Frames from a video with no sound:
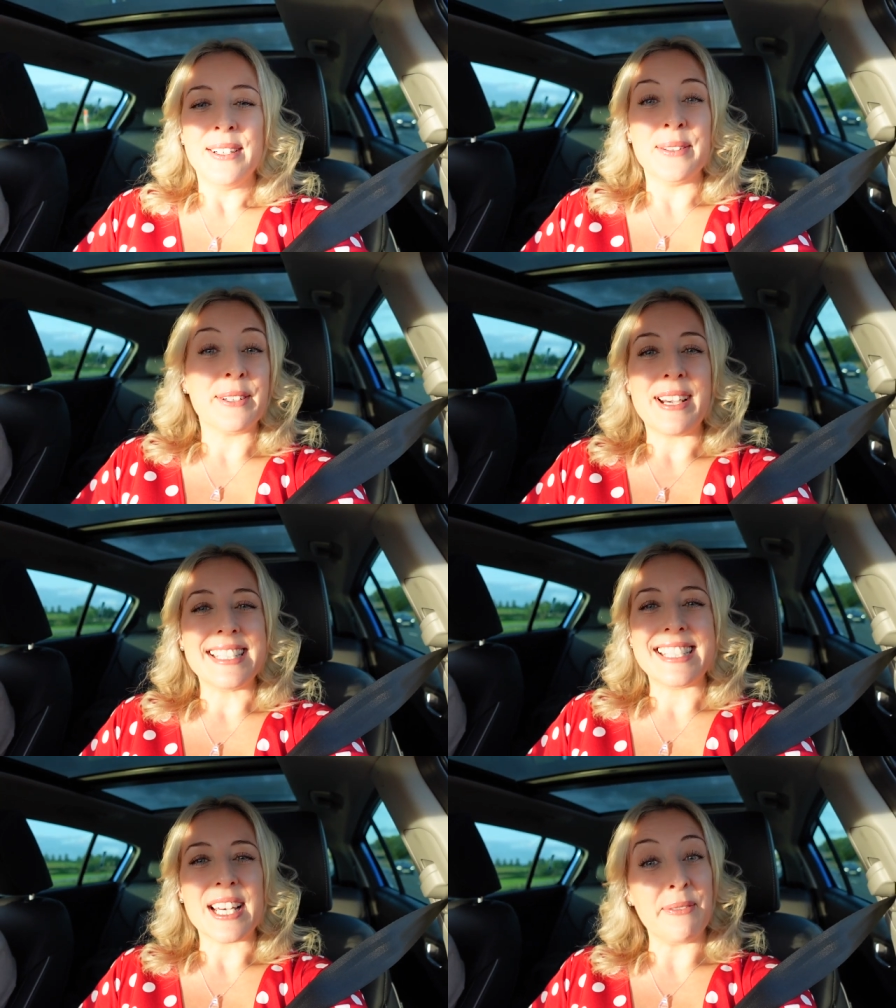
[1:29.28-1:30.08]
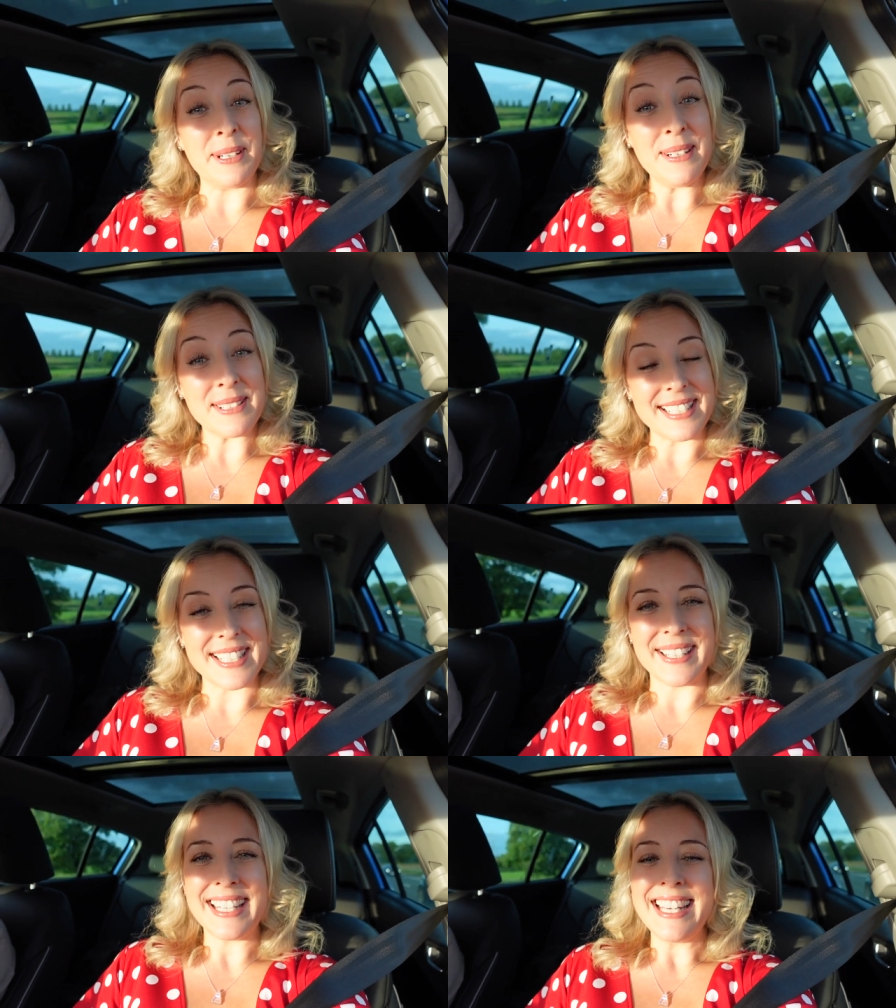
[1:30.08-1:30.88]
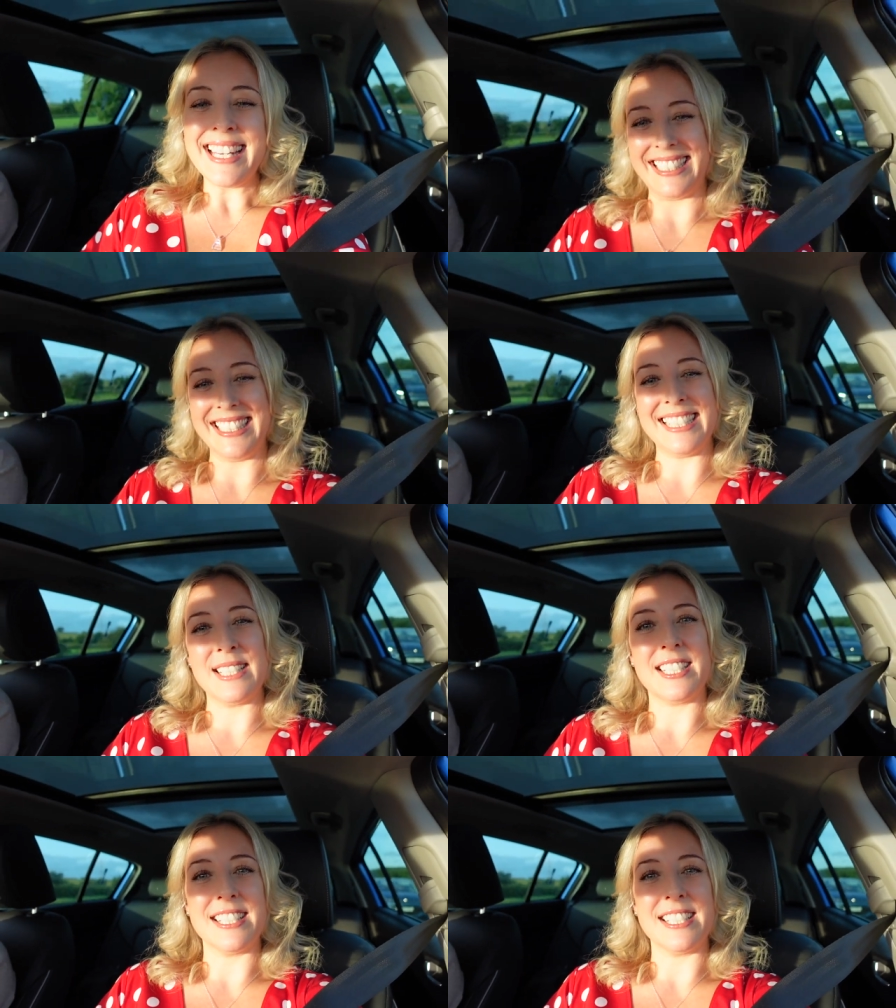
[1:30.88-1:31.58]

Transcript: all the crazy stuff we're usually doing. This is